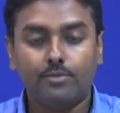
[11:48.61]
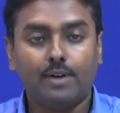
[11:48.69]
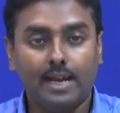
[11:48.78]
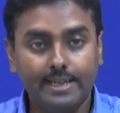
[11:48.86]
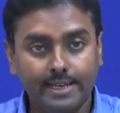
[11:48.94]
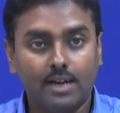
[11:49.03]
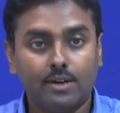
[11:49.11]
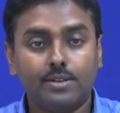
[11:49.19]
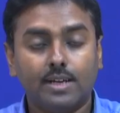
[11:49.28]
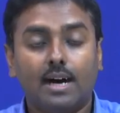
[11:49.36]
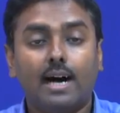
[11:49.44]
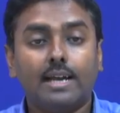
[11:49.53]
find out
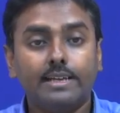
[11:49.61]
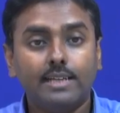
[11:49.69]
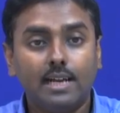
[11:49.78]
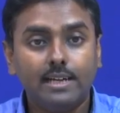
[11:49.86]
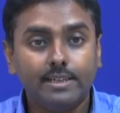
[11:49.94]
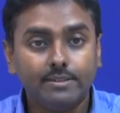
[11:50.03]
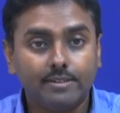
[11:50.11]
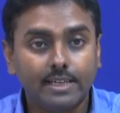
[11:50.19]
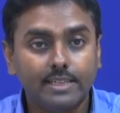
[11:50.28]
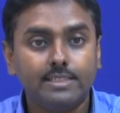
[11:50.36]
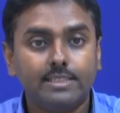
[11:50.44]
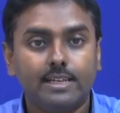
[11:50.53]
an ideal
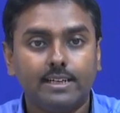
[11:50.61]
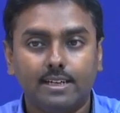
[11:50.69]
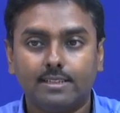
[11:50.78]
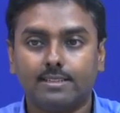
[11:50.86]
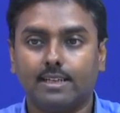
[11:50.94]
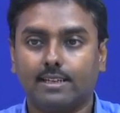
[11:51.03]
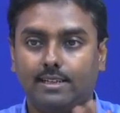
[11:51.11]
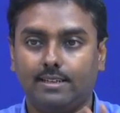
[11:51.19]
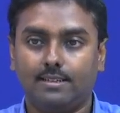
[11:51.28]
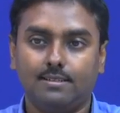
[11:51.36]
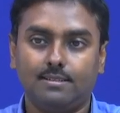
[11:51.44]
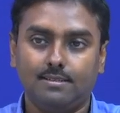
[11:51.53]
differentiator circuit.